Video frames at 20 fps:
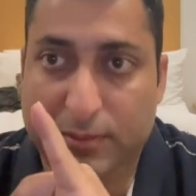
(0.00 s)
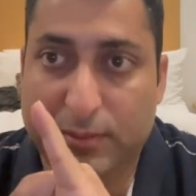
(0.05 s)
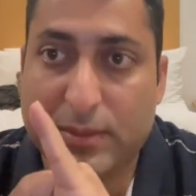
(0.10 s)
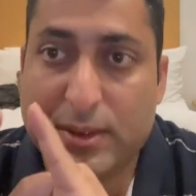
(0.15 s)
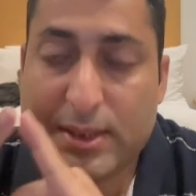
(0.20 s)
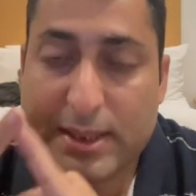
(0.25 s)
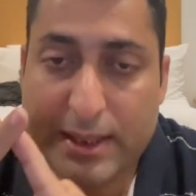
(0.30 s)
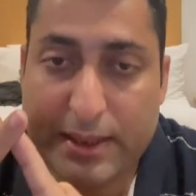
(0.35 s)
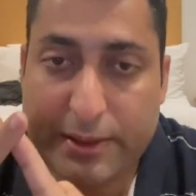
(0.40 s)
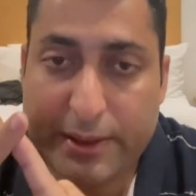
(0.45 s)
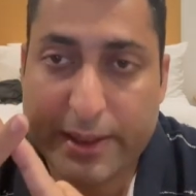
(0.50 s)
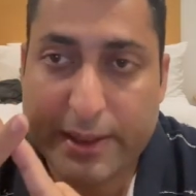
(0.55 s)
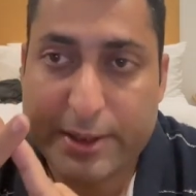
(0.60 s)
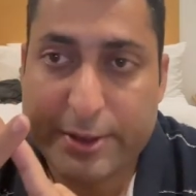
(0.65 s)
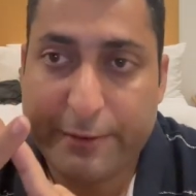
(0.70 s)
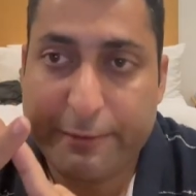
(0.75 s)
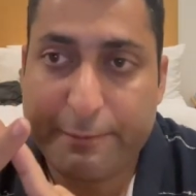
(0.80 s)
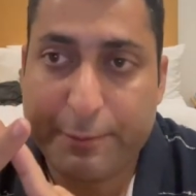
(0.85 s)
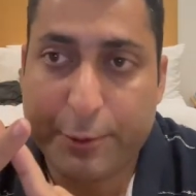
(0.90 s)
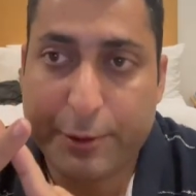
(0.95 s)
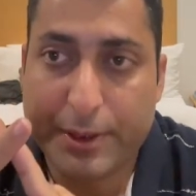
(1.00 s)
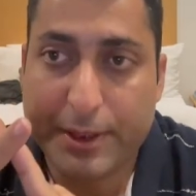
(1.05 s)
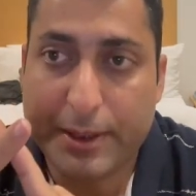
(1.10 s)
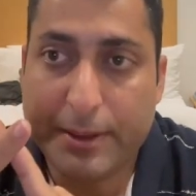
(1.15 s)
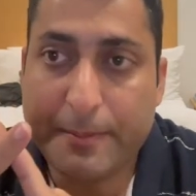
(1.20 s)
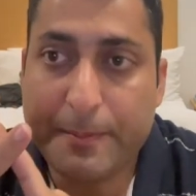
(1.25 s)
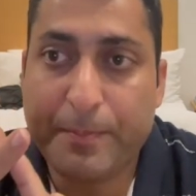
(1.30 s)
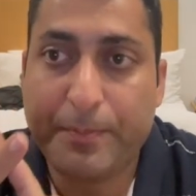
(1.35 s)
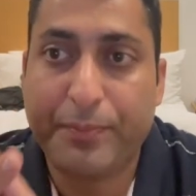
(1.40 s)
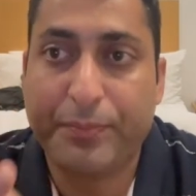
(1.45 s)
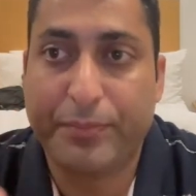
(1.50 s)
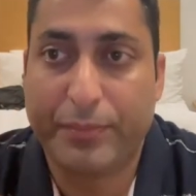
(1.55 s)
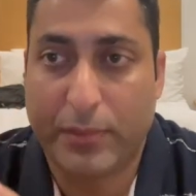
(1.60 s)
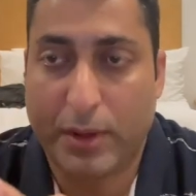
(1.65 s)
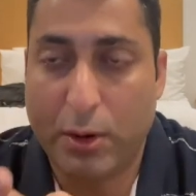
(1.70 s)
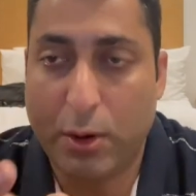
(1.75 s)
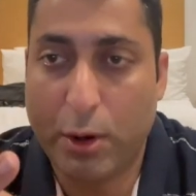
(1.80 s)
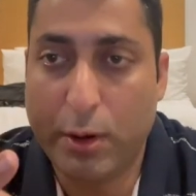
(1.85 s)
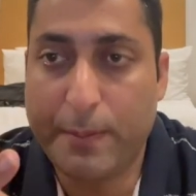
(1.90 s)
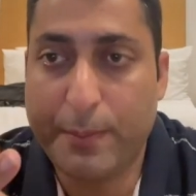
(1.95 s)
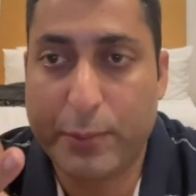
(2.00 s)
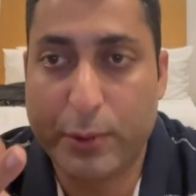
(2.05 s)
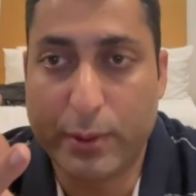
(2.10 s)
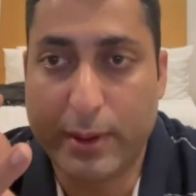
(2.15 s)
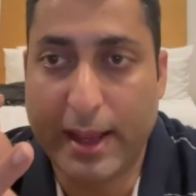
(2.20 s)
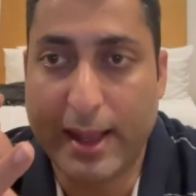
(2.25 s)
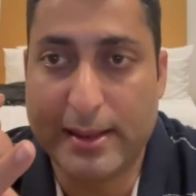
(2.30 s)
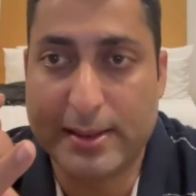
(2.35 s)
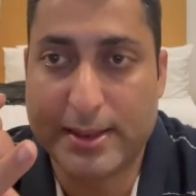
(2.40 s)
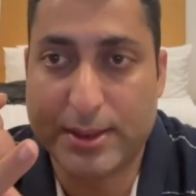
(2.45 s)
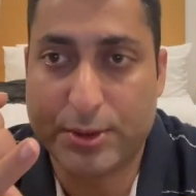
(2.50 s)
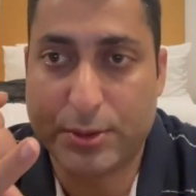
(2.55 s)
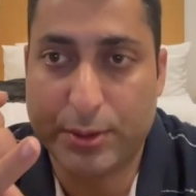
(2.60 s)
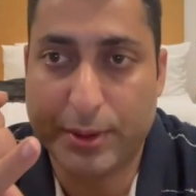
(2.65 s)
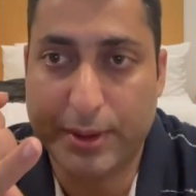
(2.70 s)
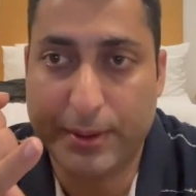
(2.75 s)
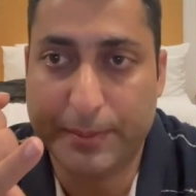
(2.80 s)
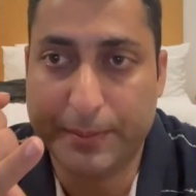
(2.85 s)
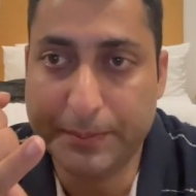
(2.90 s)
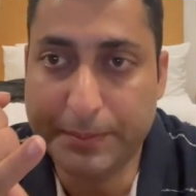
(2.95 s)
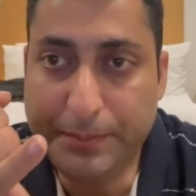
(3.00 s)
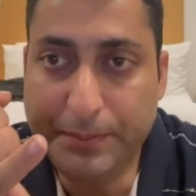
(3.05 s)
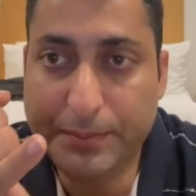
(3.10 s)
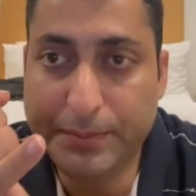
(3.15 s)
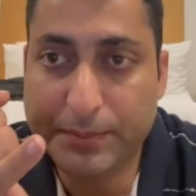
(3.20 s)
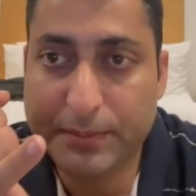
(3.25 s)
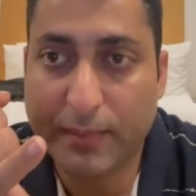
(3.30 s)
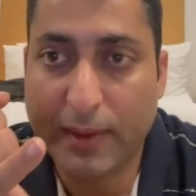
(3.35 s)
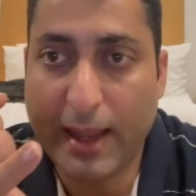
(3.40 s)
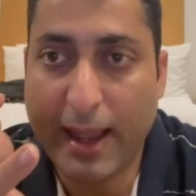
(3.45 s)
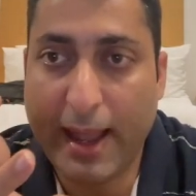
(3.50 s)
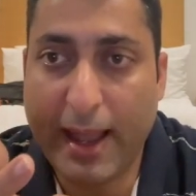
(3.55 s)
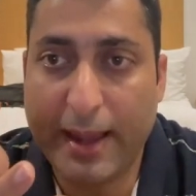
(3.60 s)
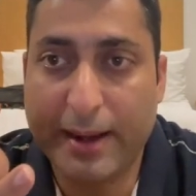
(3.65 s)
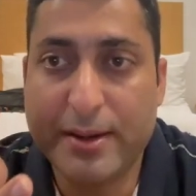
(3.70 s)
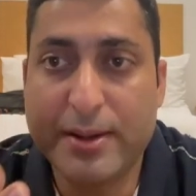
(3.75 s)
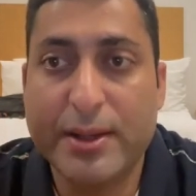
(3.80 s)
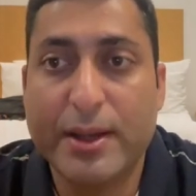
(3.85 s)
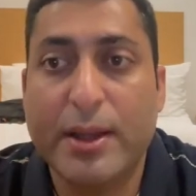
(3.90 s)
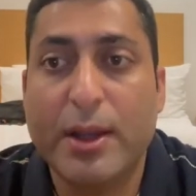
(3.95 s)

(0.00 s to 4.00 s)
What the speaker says: C-reactive protein, or procalcitonin, and